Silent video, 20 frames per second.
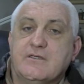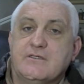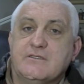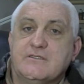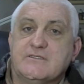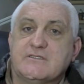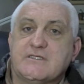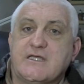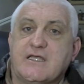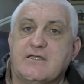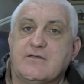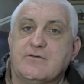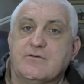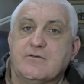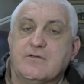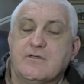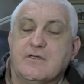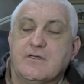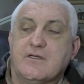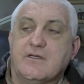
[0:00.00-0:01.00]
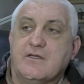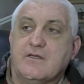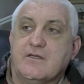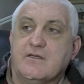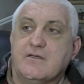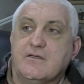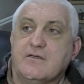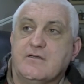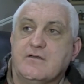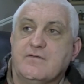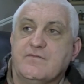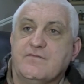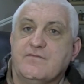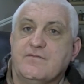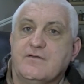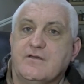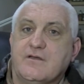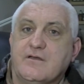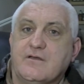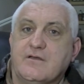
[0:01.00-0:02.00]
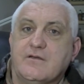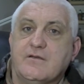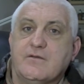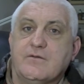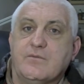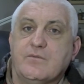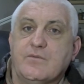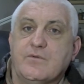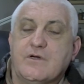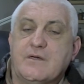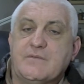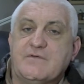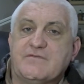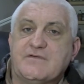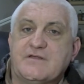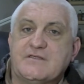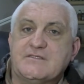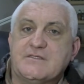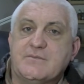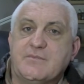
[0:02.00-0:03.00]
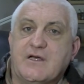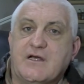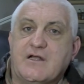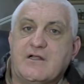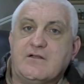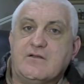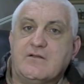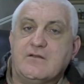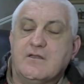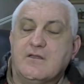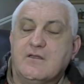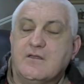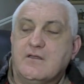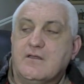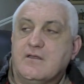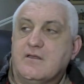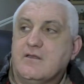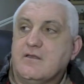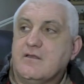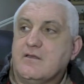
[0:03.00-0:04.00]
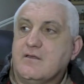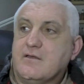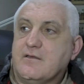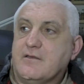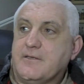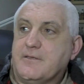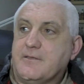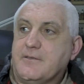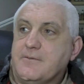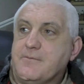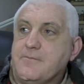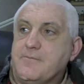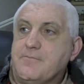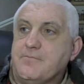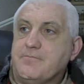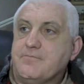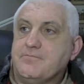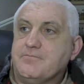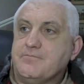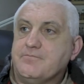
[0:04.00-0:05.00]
cycle of Warhammer Fantasy Battle, and